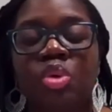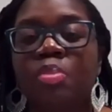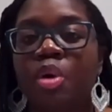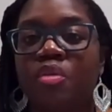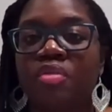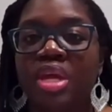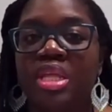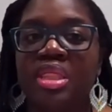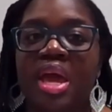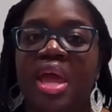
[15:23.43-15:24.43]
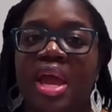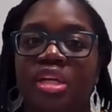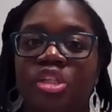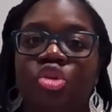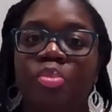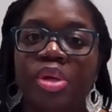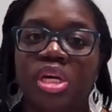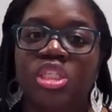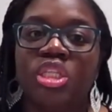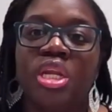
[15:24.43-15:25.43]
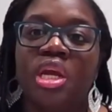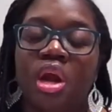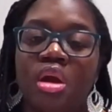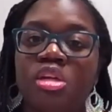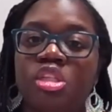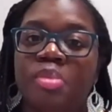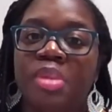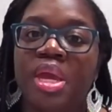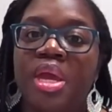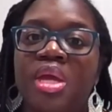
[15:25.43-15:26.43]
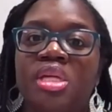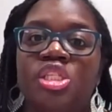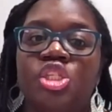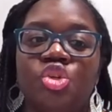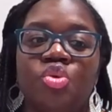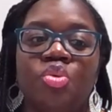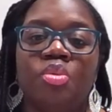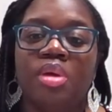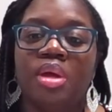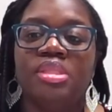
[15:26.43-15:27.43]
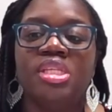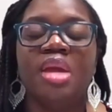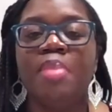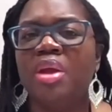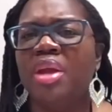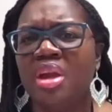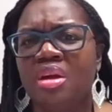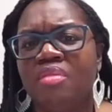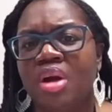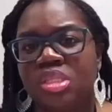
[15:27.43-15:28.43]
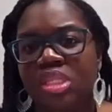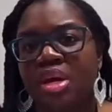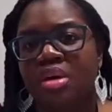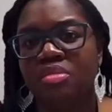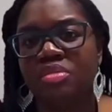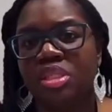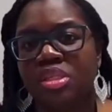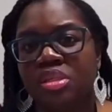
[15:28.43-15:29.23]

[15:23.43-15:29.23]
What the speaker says: We both need that extra push and encouragement to take better care of ourselves.